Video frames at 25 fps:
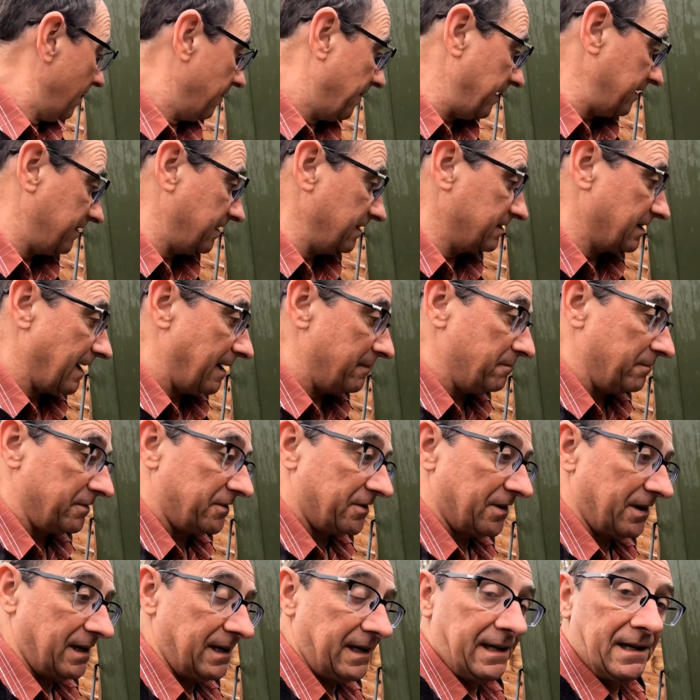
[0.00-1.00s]
this is
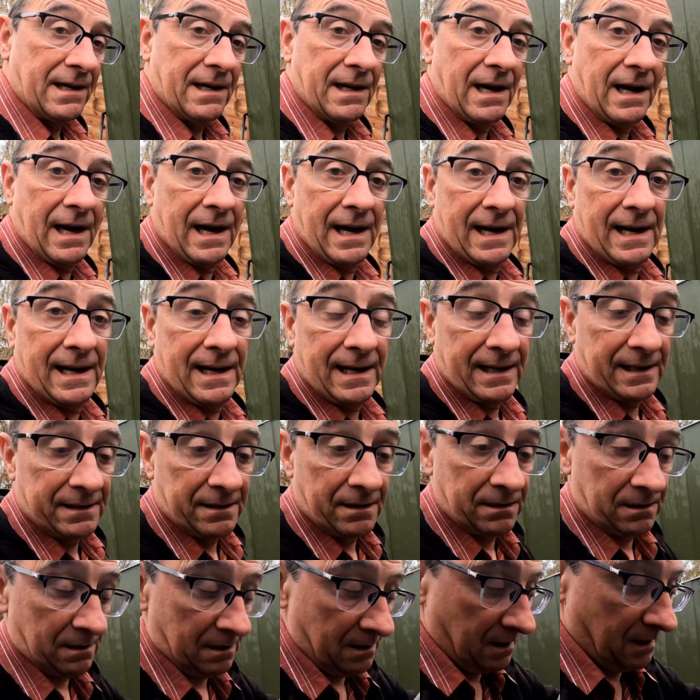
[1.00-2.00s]
empty,
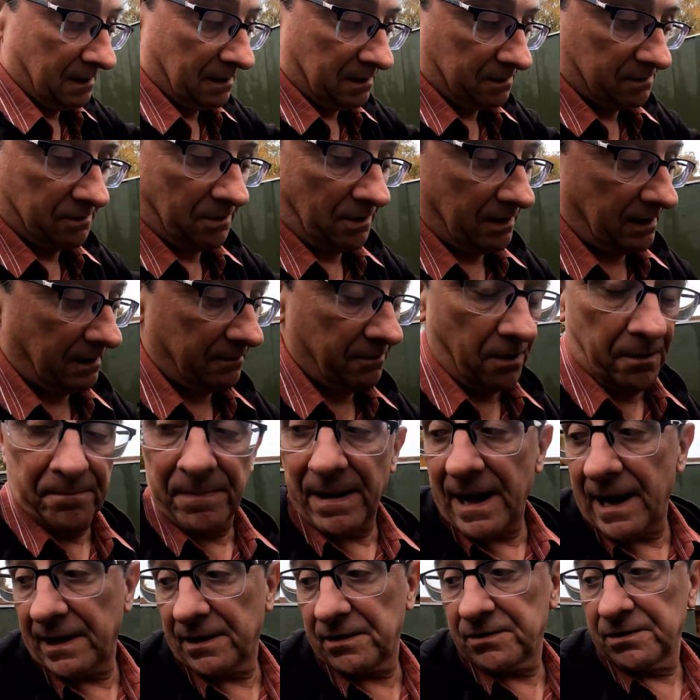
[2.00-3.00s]
and sorry, I've
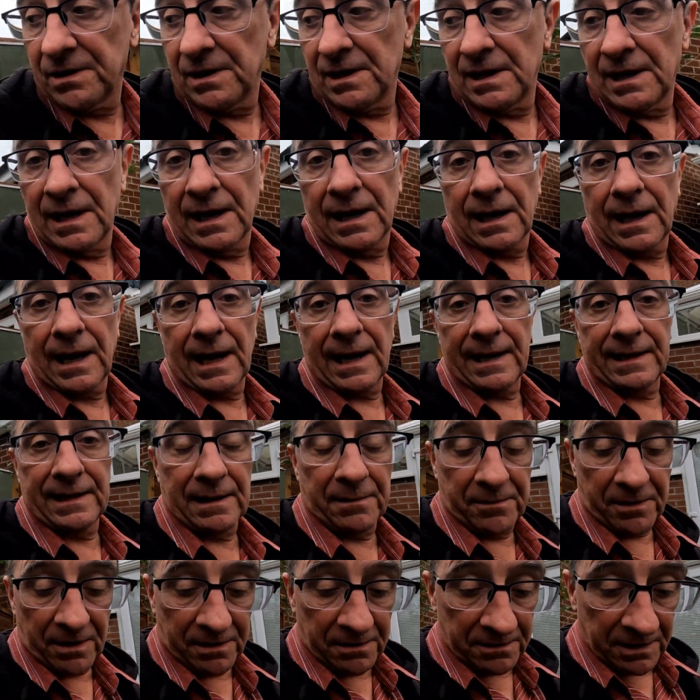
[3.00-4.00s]
got bags.
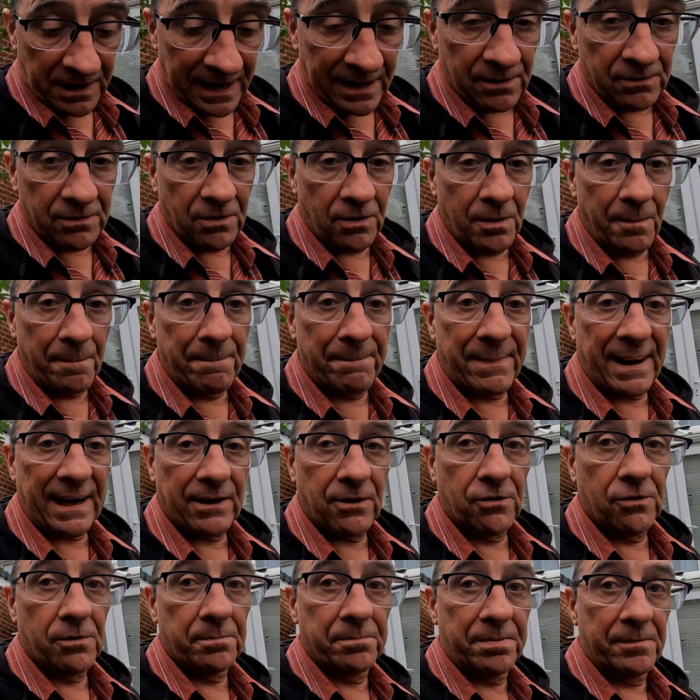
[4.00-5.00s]
And I'm going to now go and
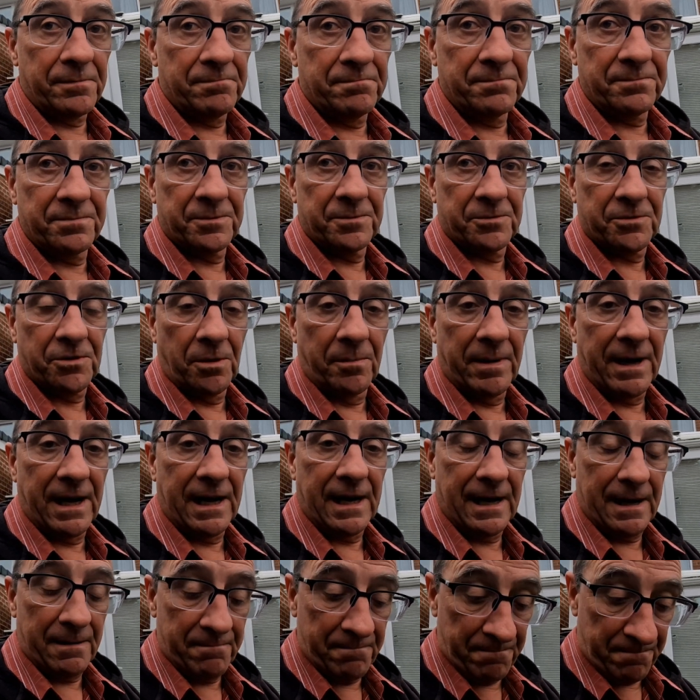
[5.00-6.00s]
bag up some
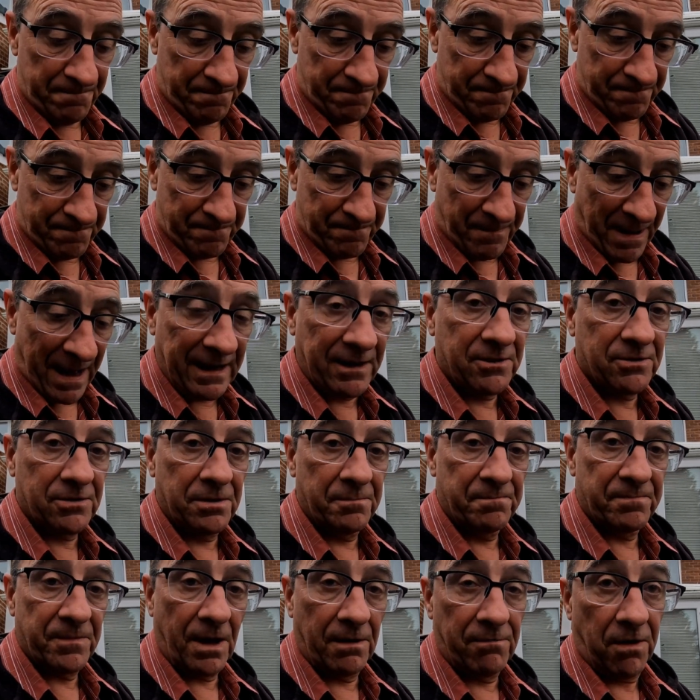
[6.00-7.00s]
um,
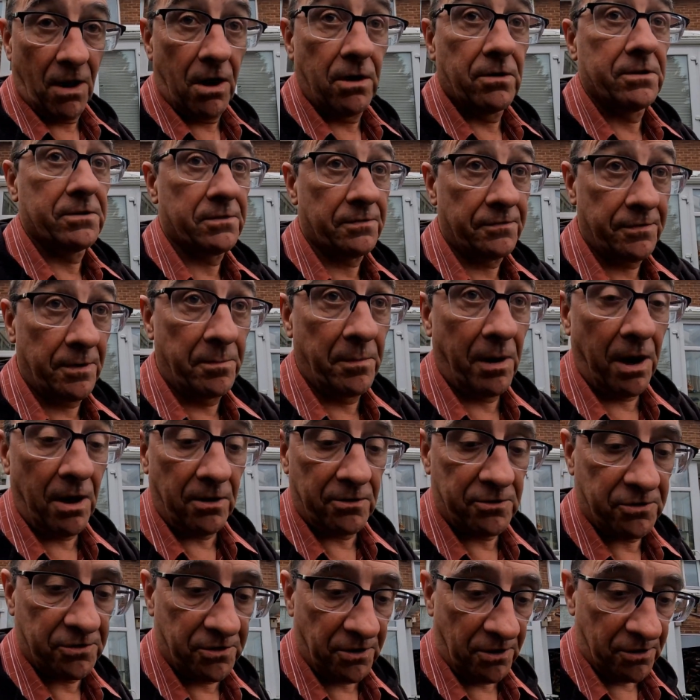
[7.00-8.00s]
bags of logs from the
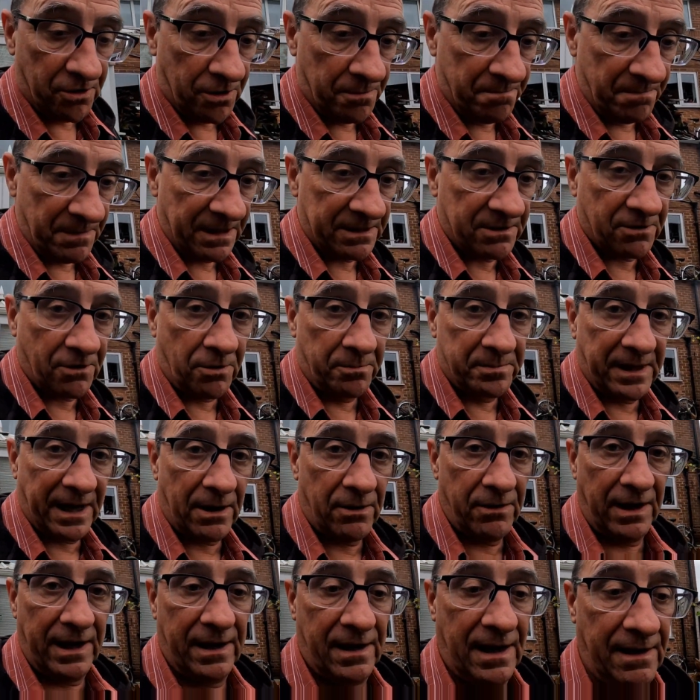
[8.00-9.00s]
log store. Let's come
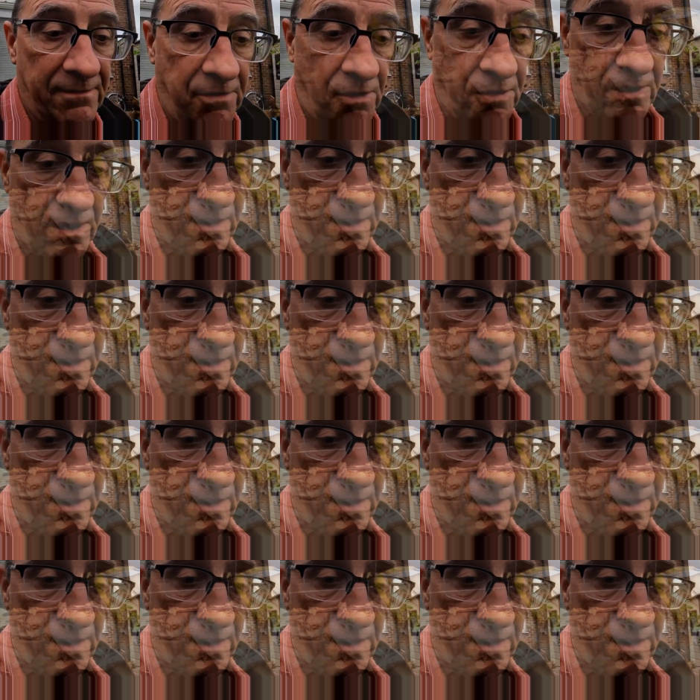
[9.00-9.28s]
down here and have a